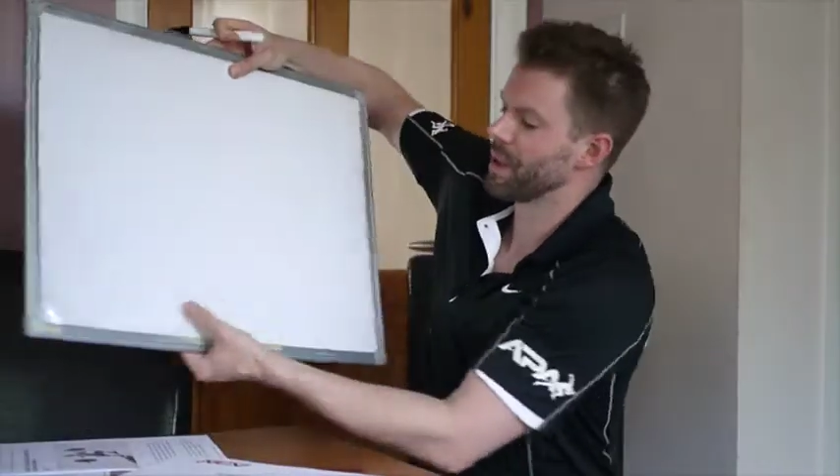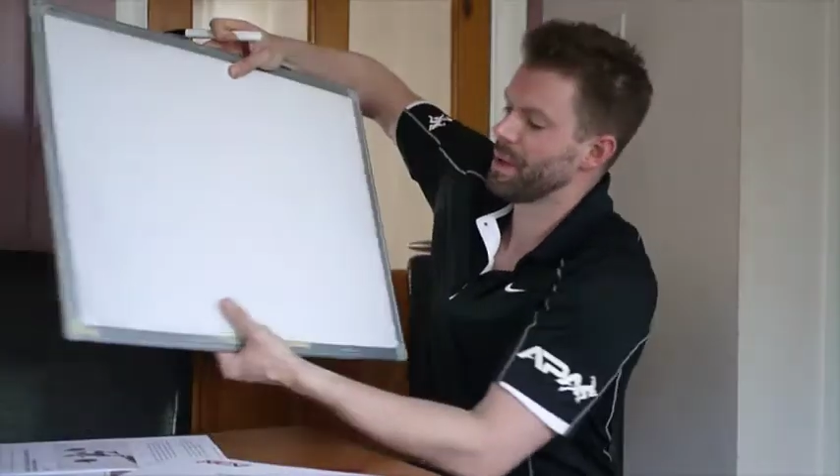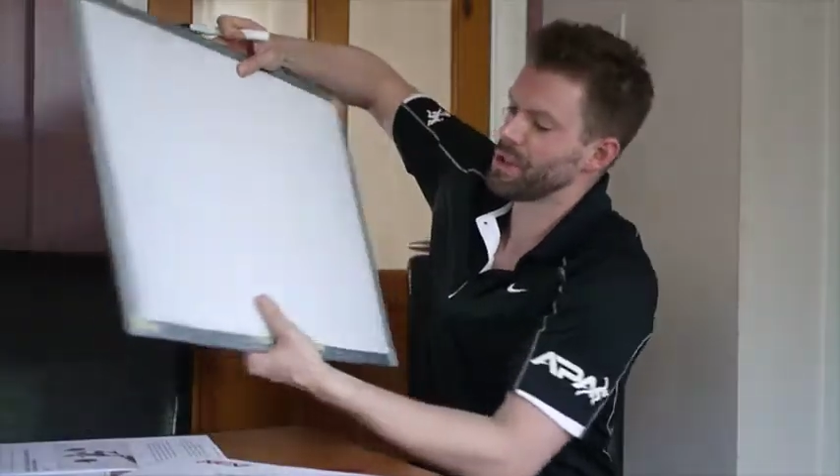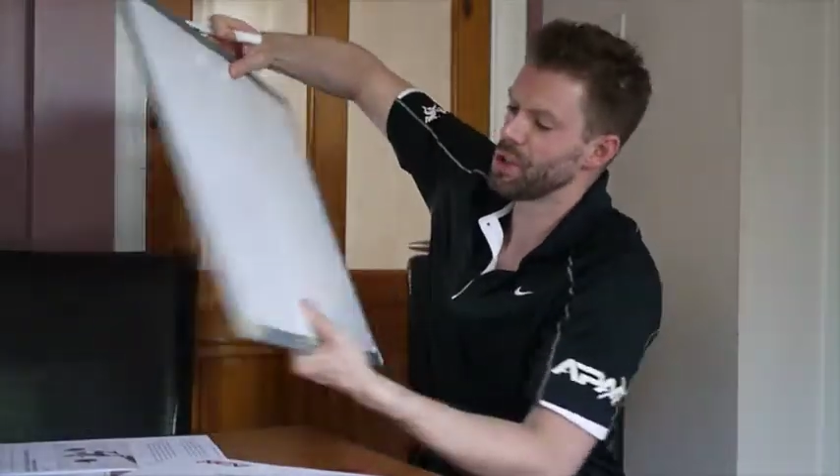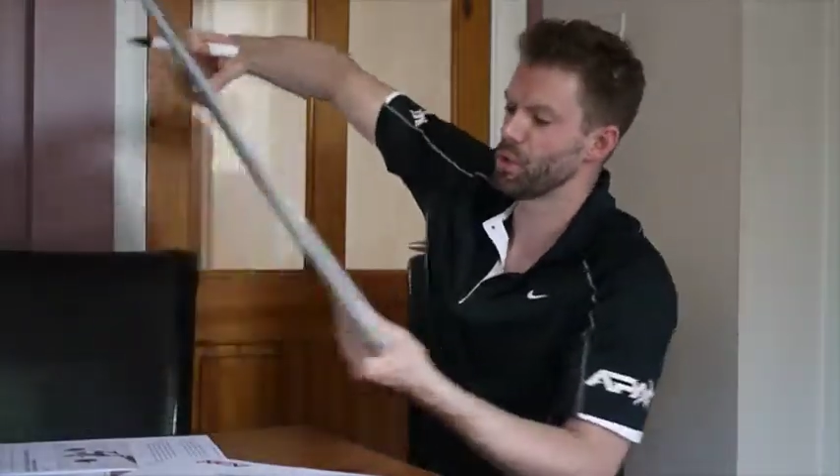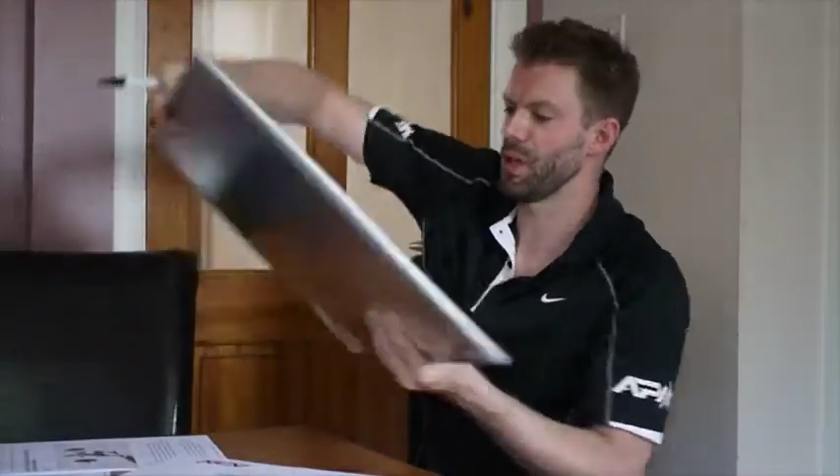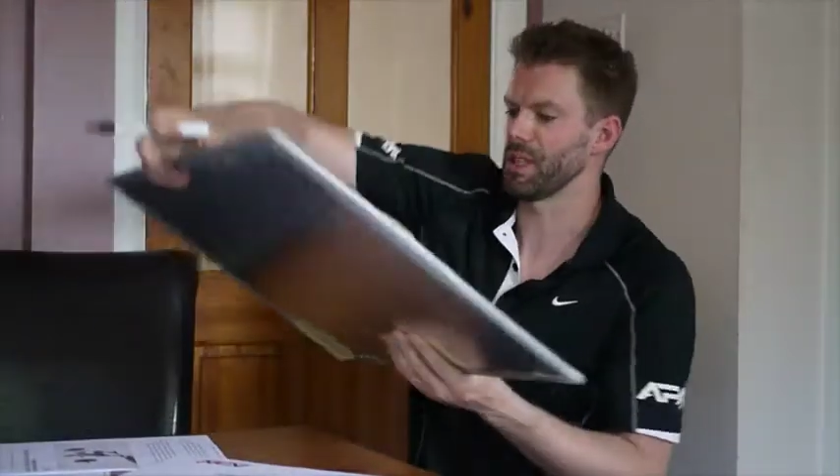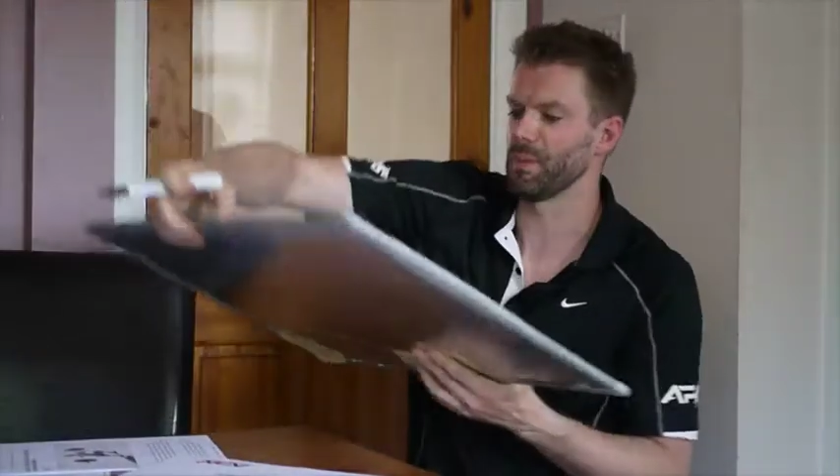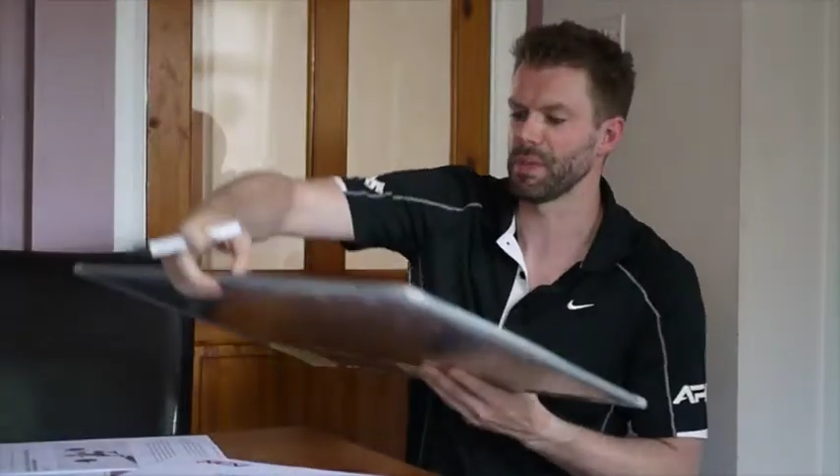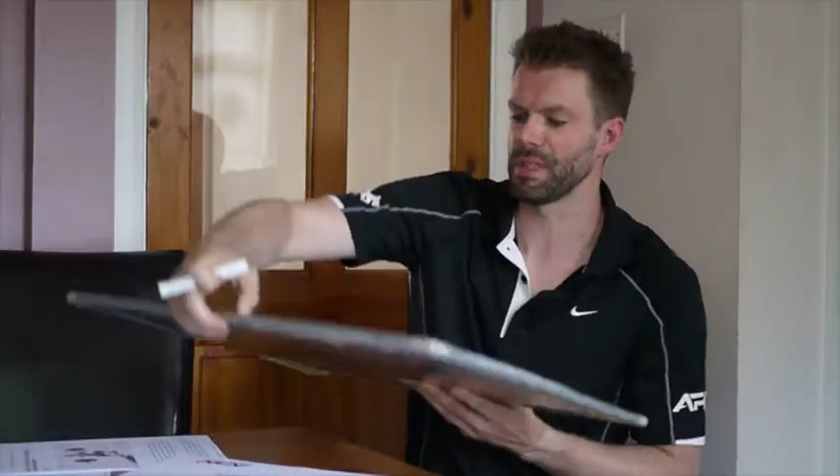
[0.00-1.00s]
But let me just write
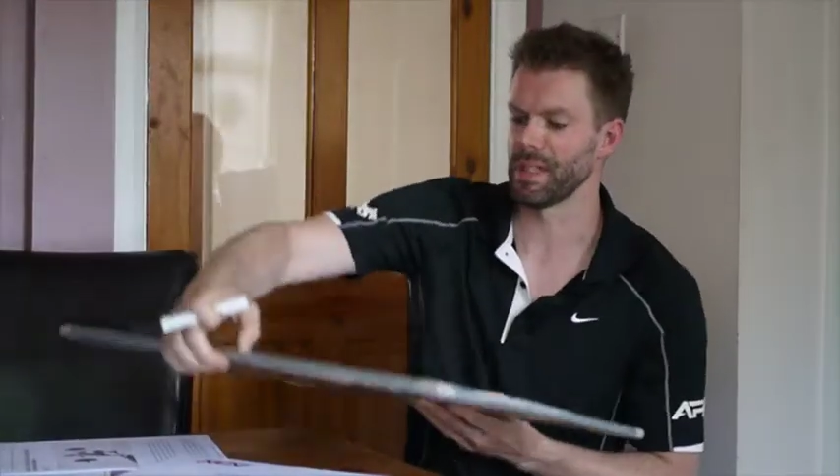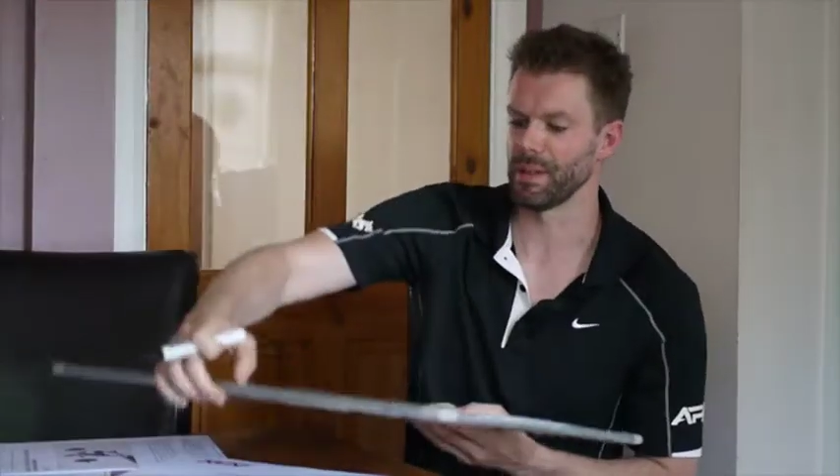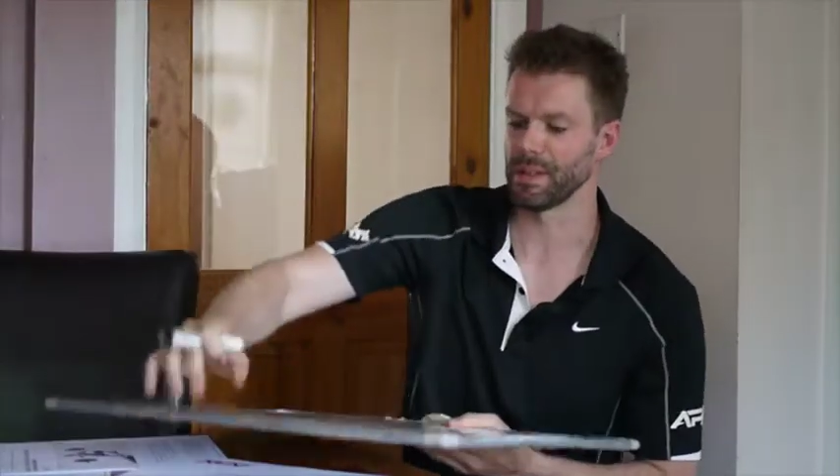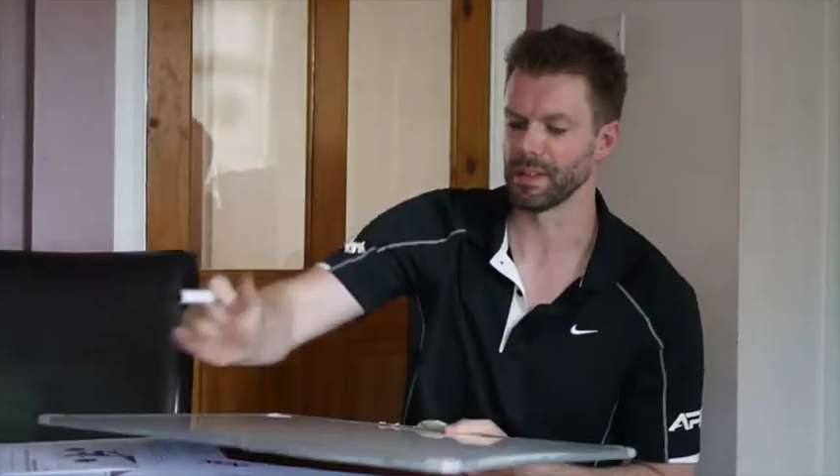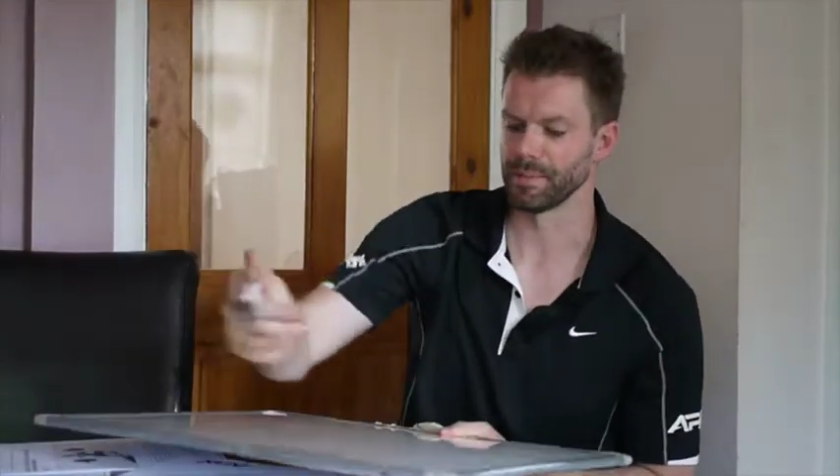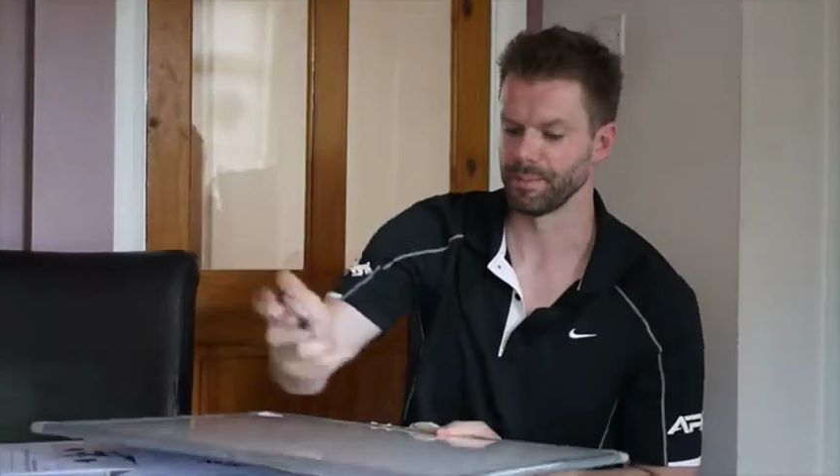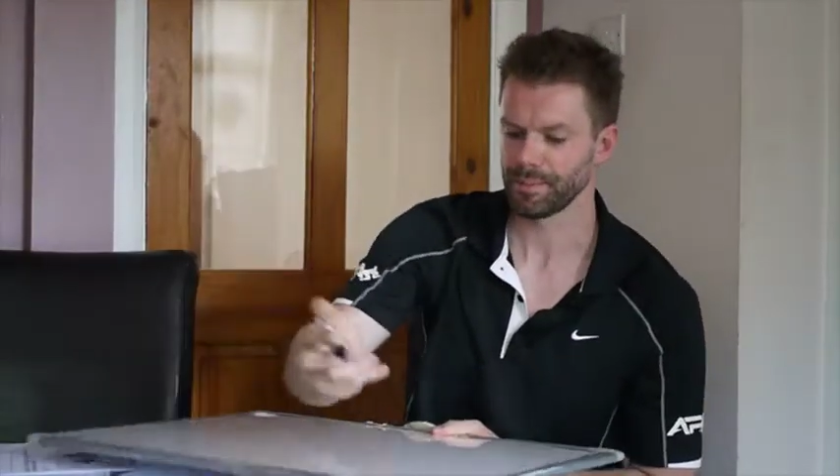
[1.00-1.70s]
something down here.